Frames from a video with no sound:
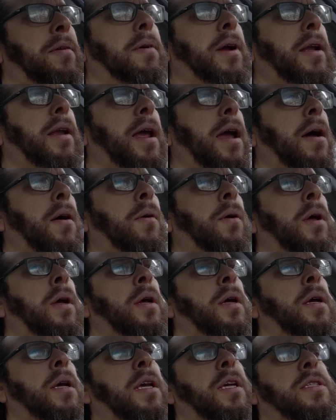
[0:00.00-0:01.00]
right now
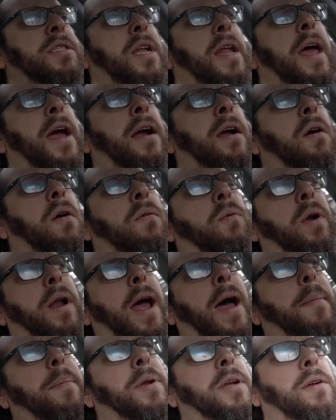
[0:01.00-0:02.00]
is an echo of what
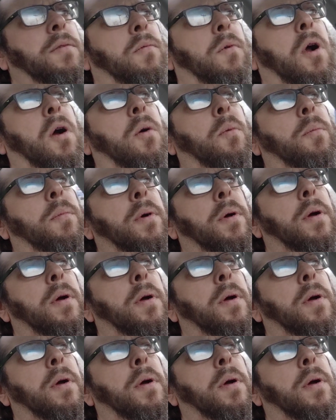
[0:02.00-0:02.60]
happened in Rome."